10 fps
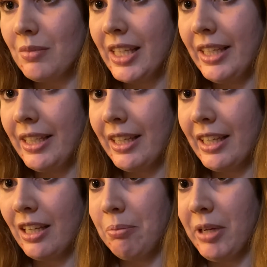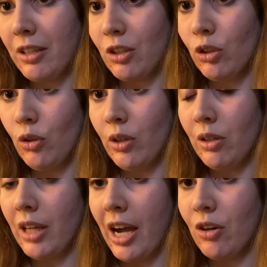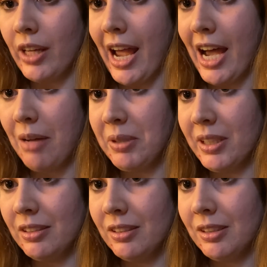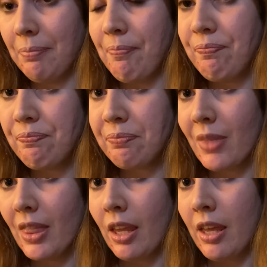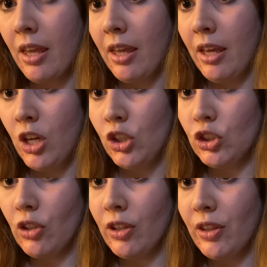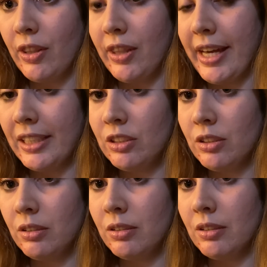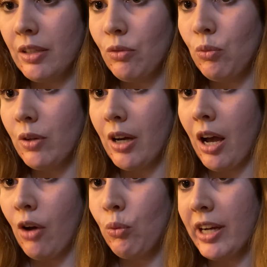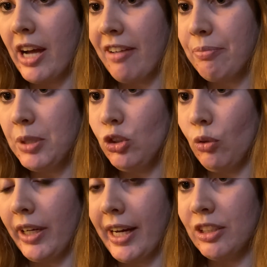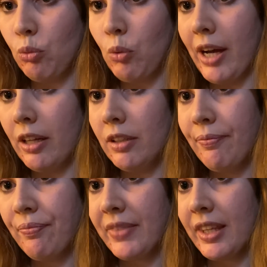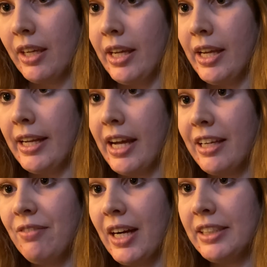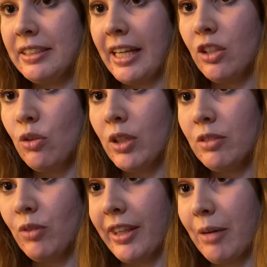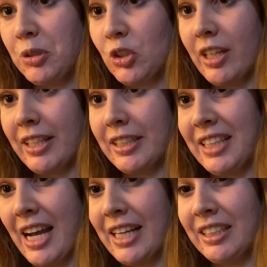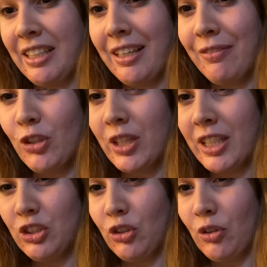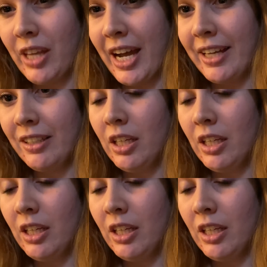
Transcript: he can get a better clue of how it happens. So that's uh, what I've been doing as well. And I advise anyone with episodic ataxia, if you can do that,